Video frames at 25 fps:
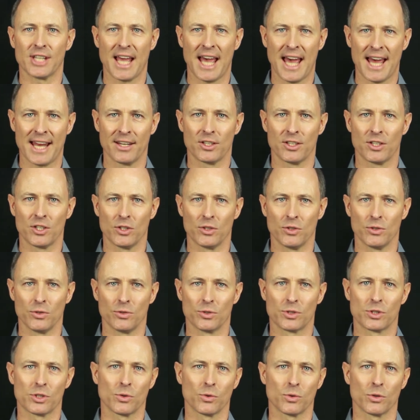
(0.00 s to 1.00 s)

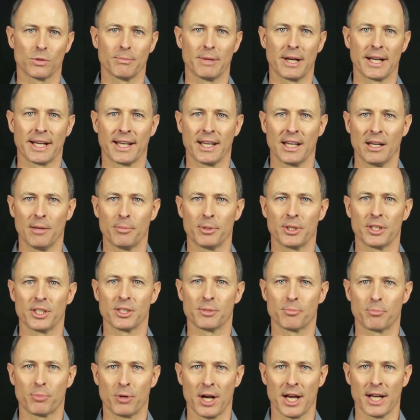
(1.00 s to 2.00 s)
attitudes toward my
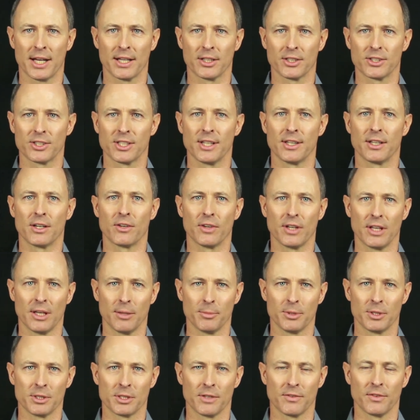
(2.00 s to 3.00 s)
company's products and their
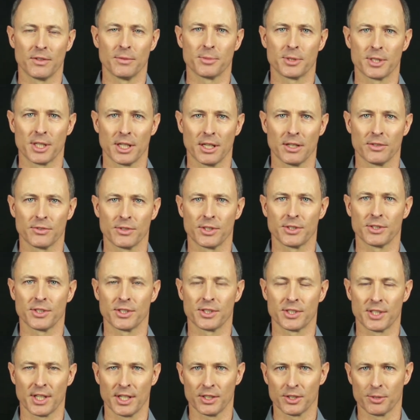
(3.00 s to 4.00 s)
image of themselves as
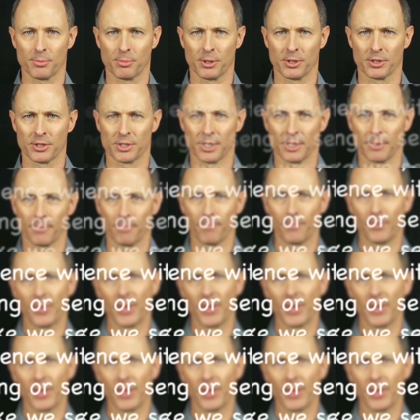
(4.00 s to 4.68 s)
a salesperson.